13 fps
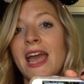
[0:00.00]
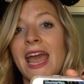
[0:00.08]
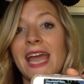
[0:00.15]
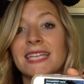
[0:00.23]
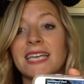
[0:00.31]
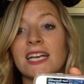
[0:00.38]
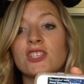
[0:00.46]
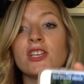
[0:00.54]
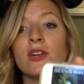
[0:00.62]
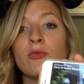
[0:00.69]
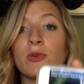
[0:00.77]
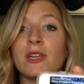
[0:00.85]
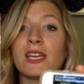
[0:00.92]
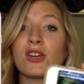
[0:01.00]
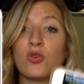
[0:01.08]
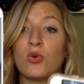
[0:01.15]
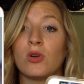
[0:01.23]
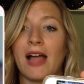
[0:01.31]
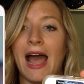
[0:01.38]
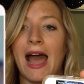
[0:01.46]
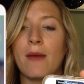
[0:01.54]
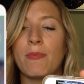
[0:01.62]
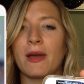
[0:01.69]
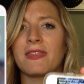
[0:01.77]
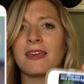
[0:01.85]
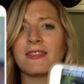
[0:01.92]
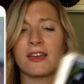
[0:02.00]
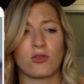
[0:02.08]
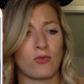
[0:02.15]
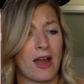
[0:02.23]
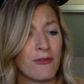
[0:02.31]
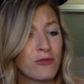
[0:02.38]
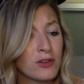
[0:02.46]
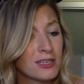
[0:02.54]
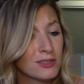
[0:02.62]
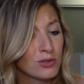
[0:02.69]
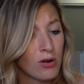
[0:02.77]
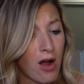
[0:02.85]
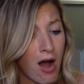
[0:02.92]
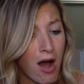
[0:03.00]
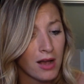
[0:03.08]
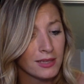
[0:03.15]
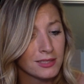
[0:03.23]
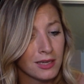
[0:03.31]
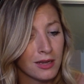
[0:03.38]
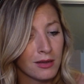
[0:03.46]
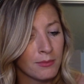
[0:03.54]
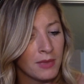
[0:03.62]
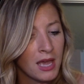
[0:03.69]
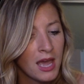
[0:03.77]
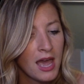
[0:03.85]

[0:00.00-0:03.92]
It's actually a really cool app. I think the graphics look awesome.